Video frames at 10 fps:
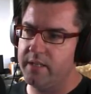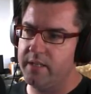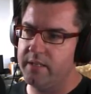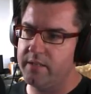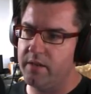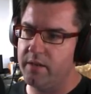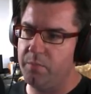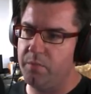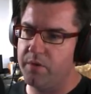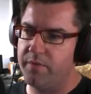It's
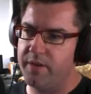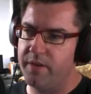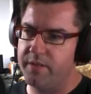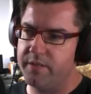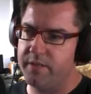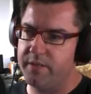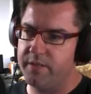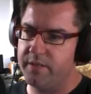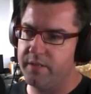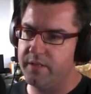titled Book of
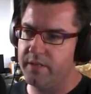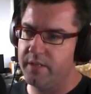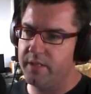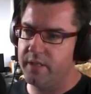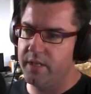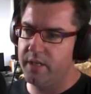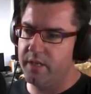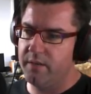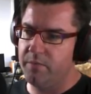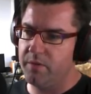Curses.
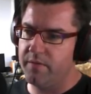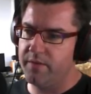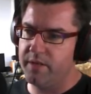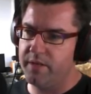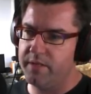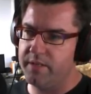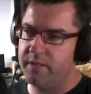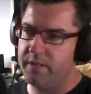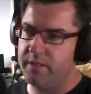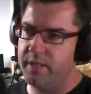Book of
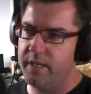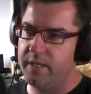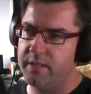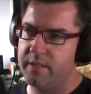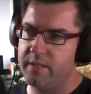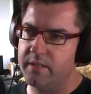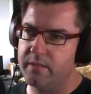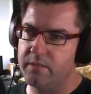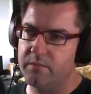Curses, yes.